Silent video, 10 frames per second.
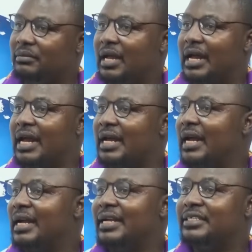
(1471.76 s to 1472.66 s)

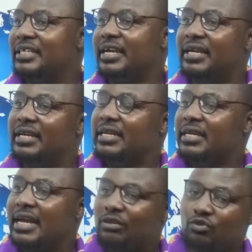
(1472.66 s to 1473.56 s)
an idea
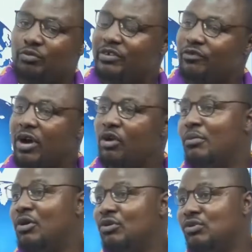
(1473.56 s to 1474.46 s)
that would be for a
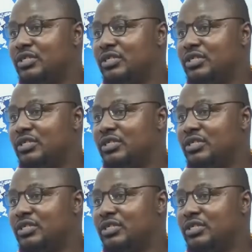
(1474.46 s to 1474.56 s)
common good.